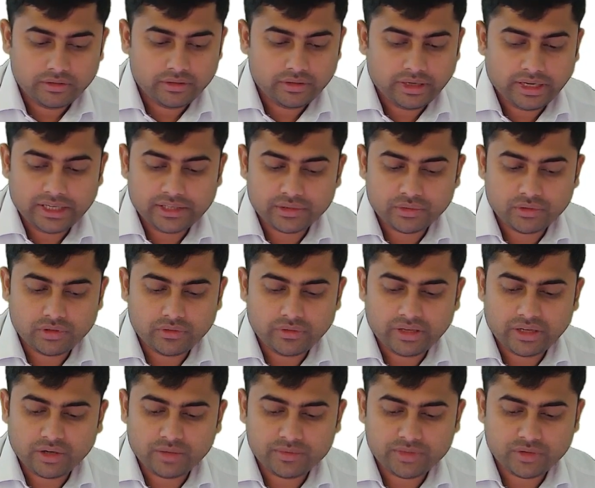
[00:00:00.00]
S1
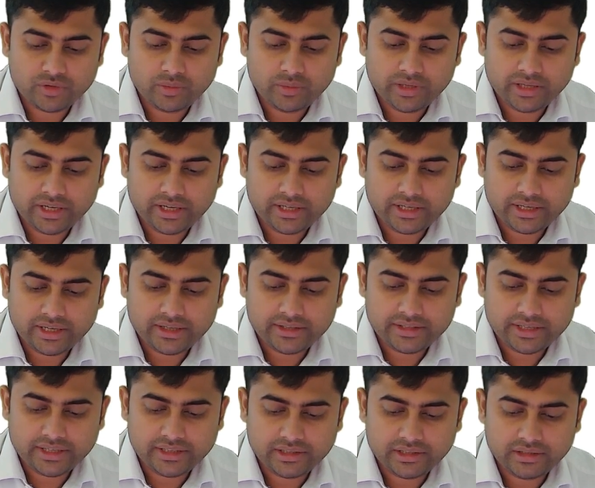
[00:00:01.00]
where object will be created
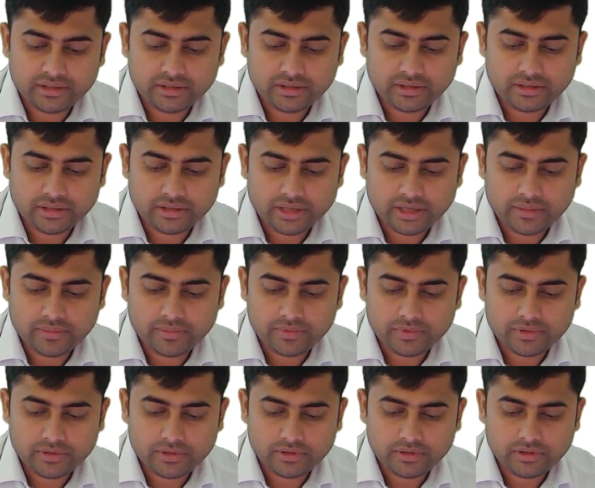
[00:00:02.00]
inside the heap.
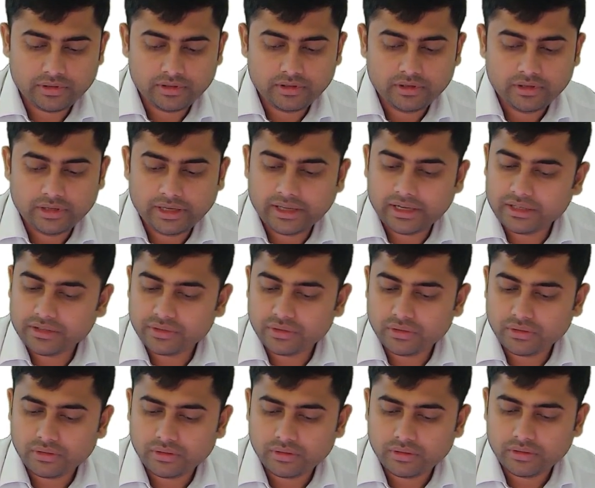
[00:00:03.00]
Here also.
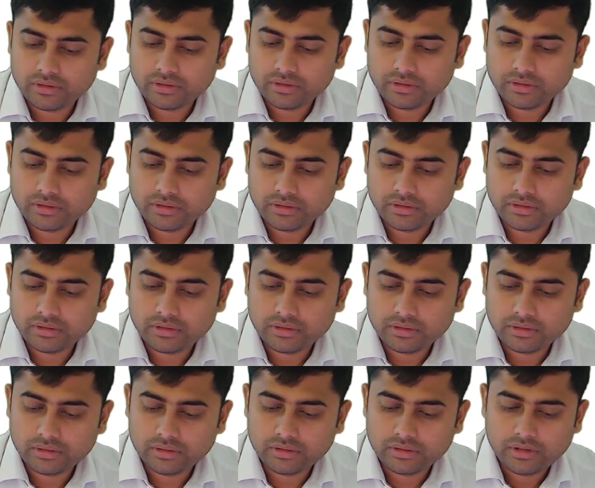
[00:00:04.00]

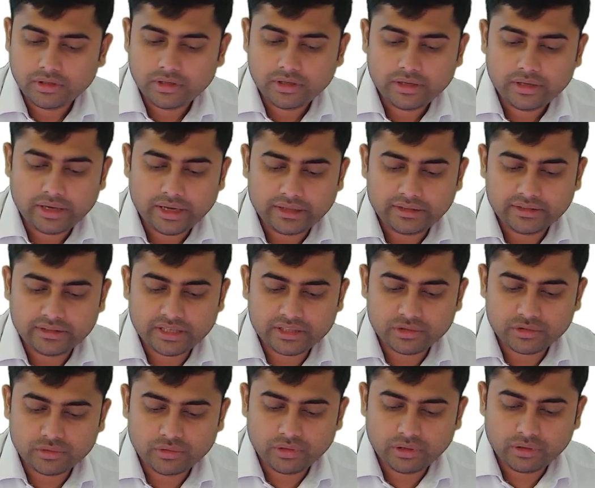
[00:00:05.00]
And this S1
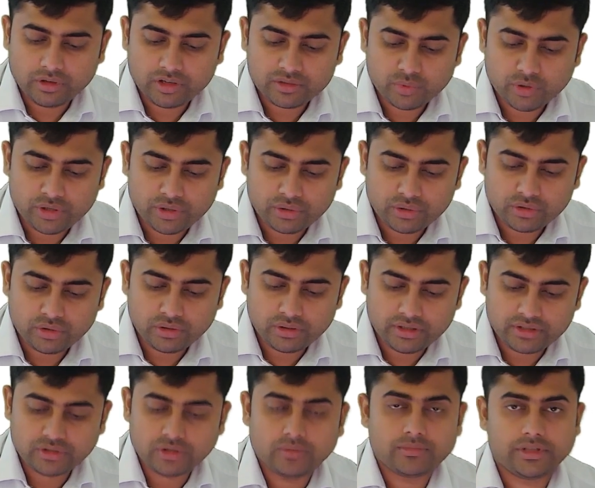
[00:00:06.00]
will always point to this
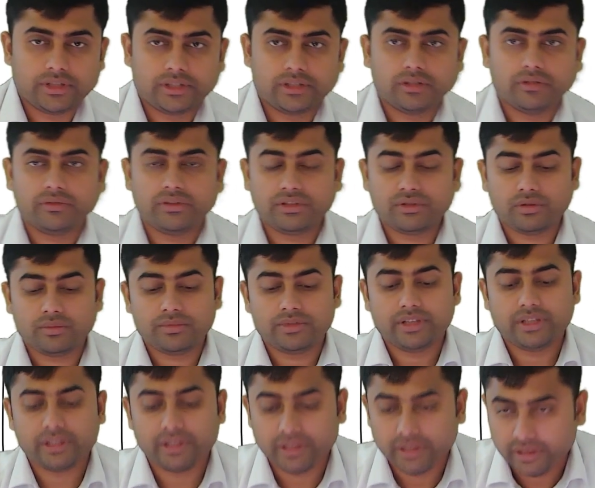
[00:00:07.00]
object. Which
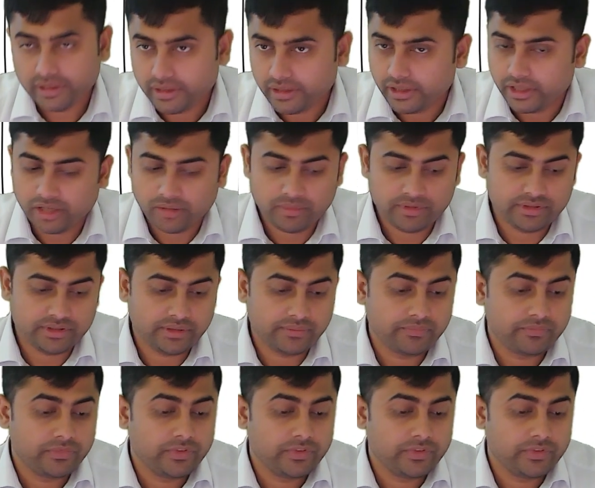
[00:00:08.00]
object? ABC.